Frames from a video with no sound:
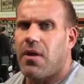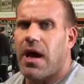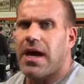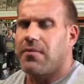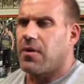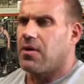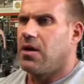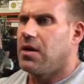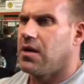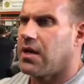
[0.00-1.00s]
pliable.
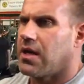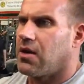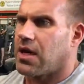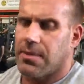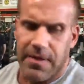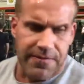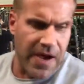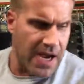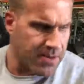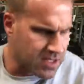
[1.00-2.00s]
You know, keep the
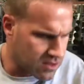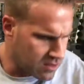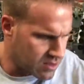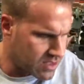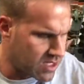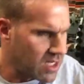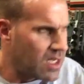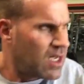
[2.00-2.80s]
fibers loose.